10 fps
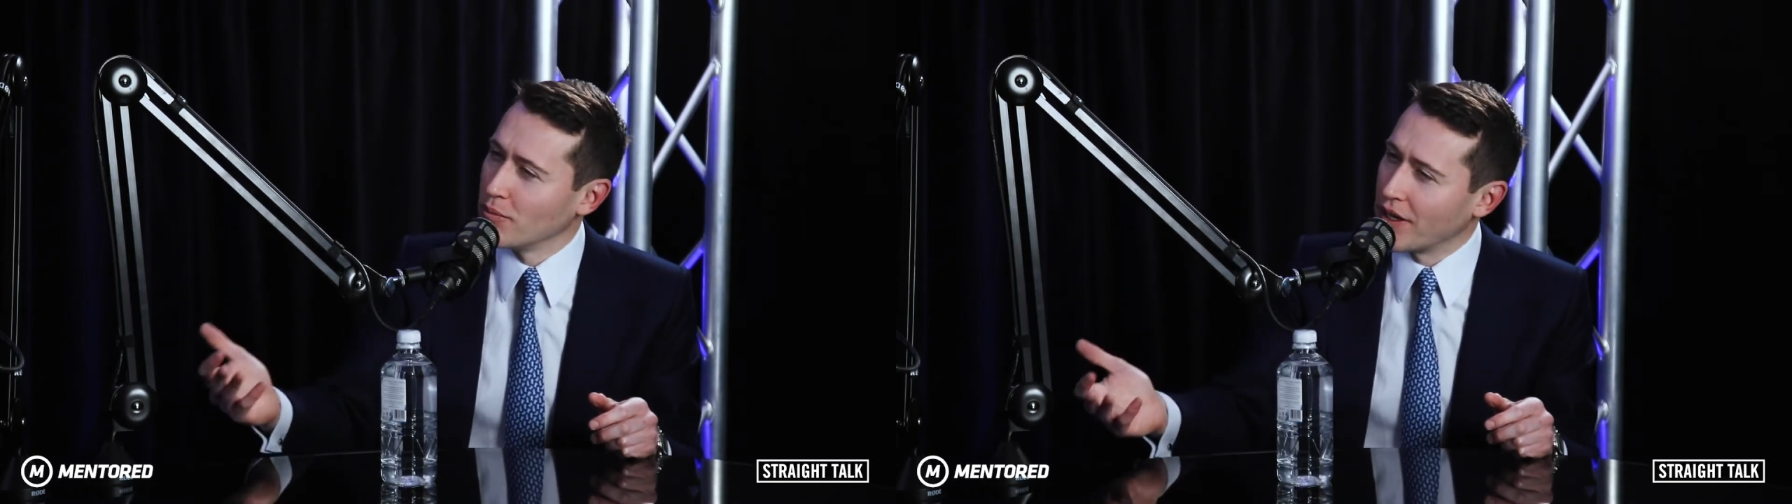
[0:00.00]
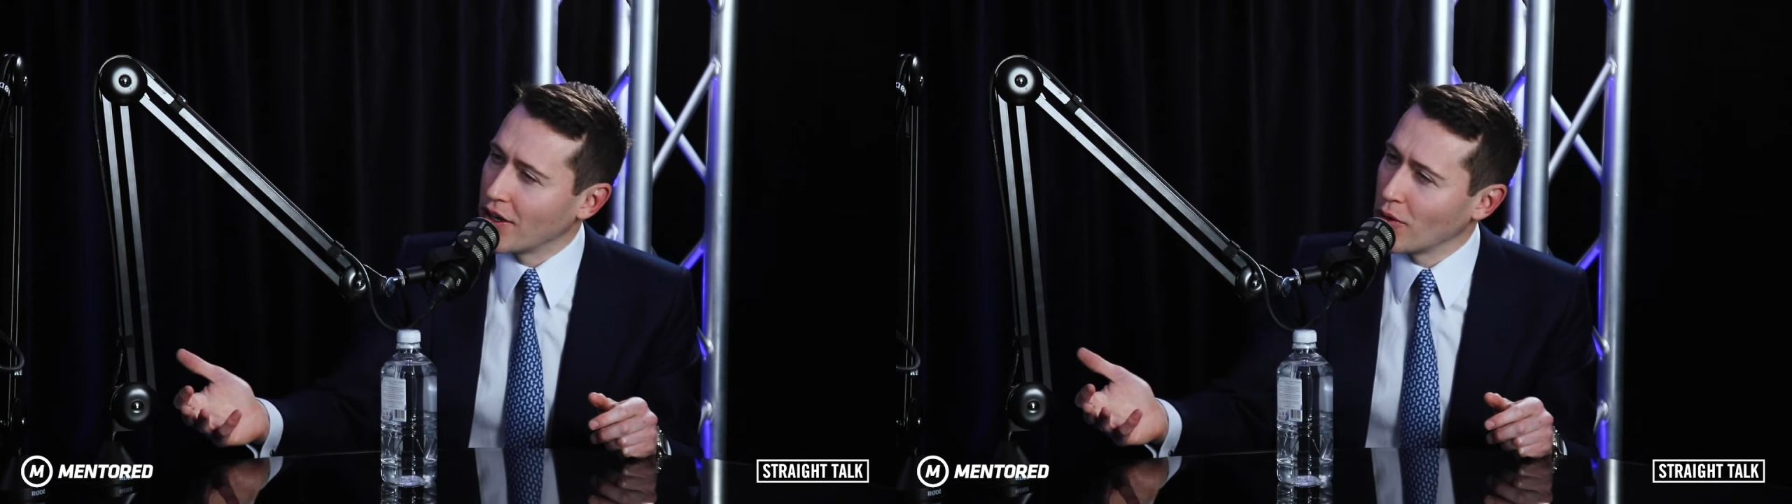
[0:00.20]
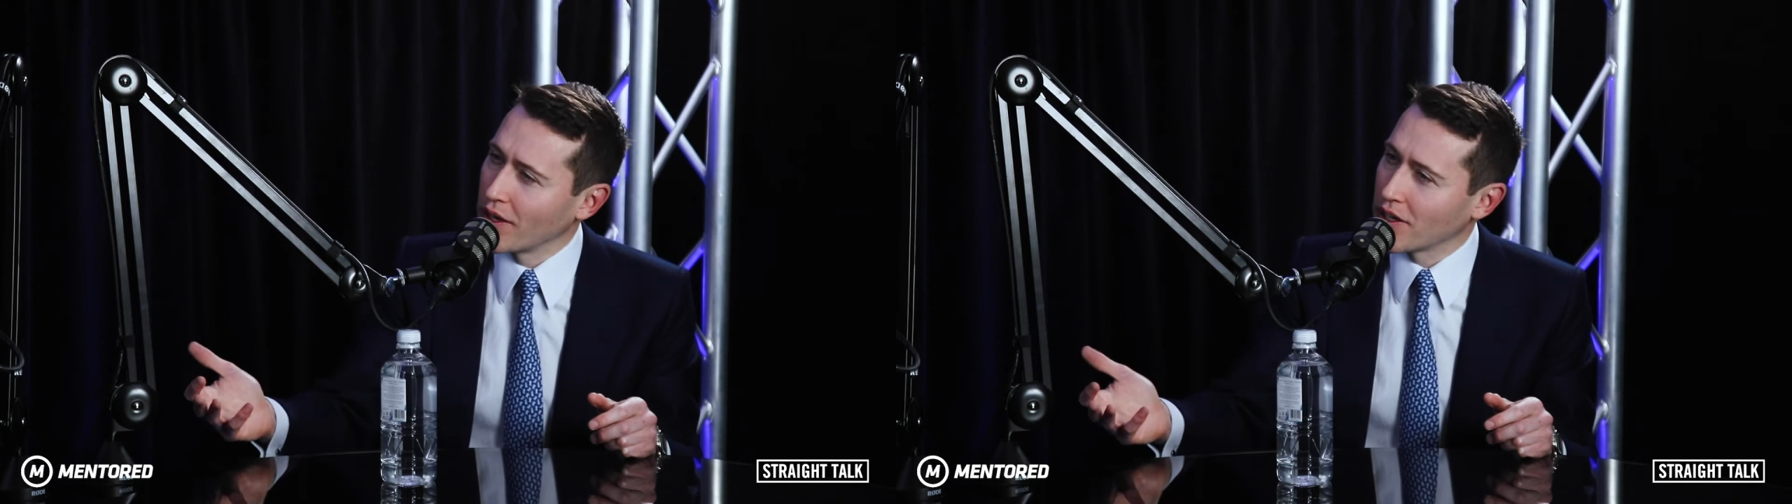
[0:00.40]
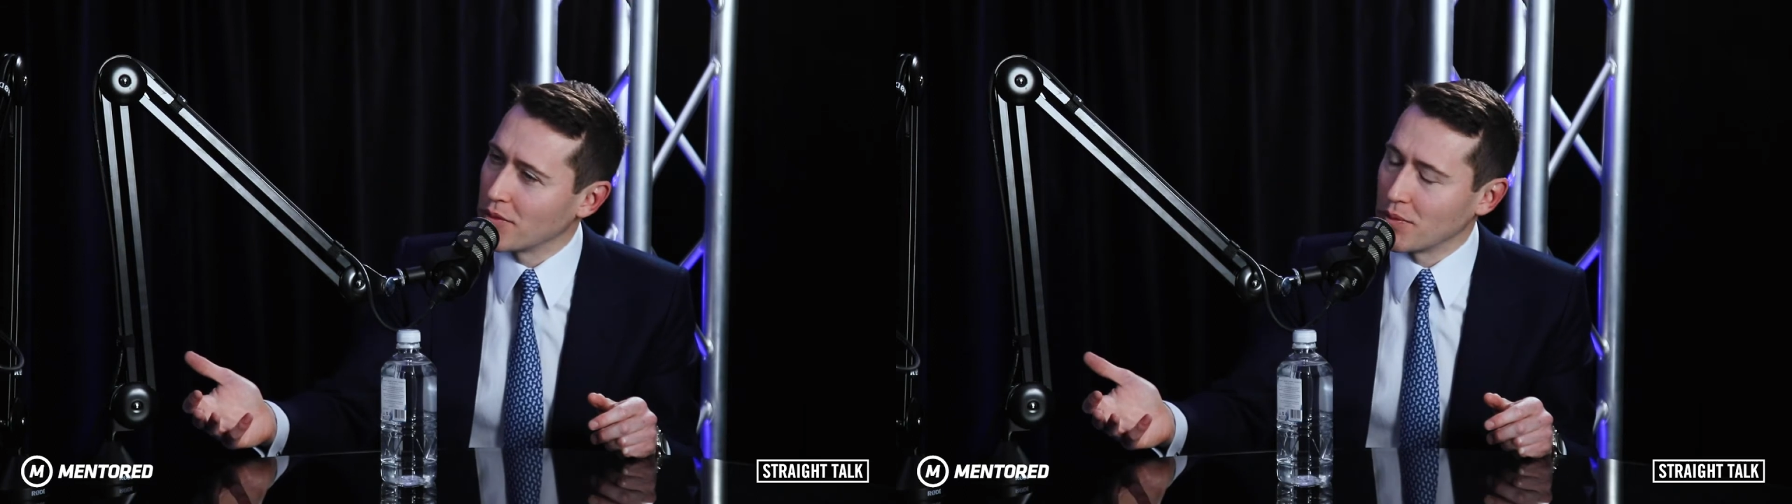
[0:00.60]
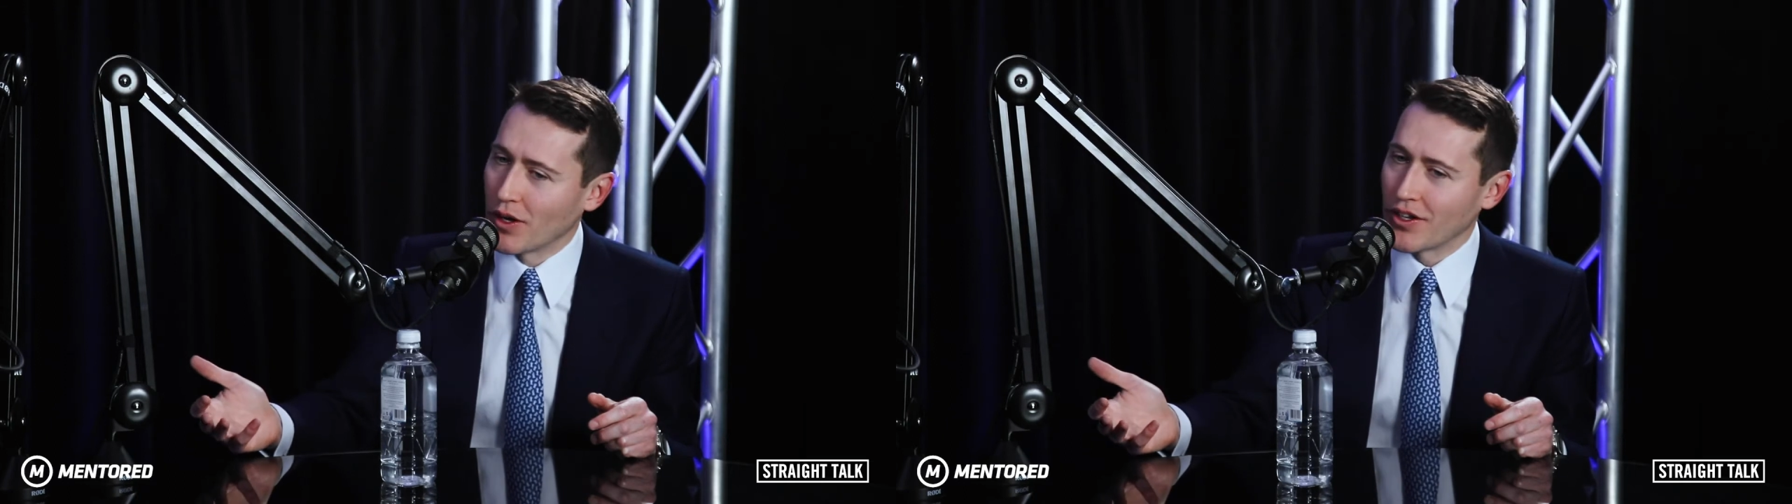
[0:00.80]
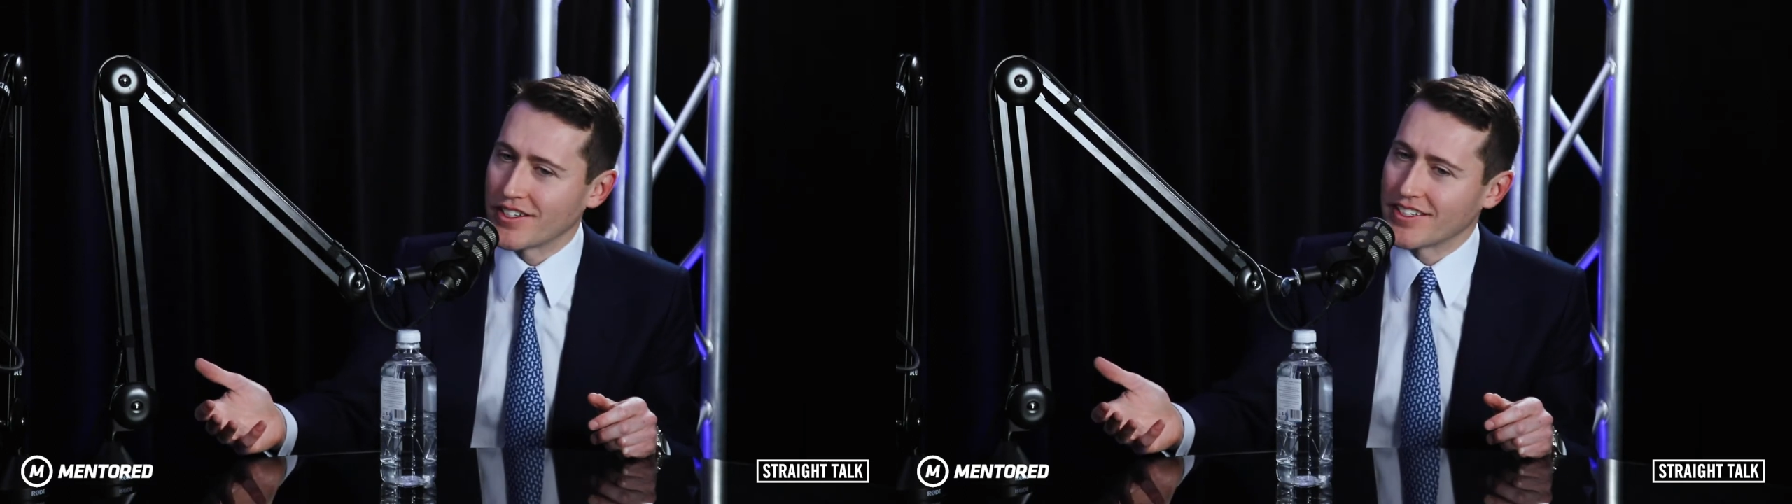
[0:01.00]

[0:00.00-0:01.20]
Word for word: But no one can be bothered